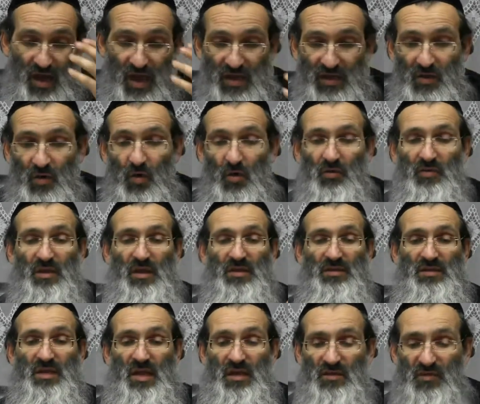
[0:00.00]
I hold
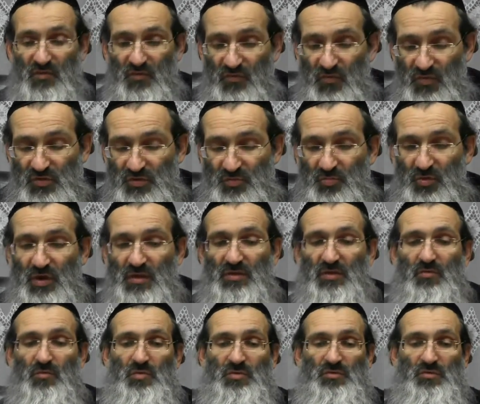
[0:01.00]
that it's taka the first
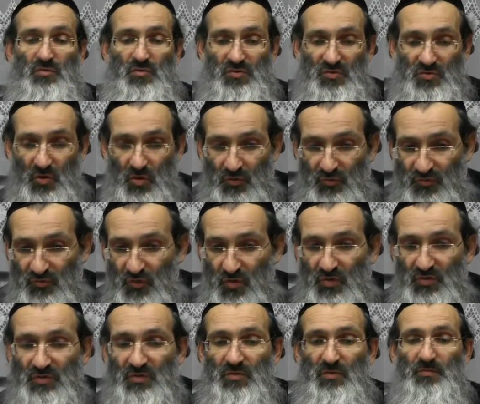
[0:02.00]
brain that we start
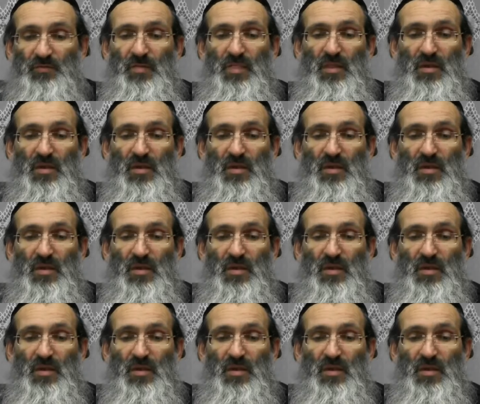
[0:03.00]
first.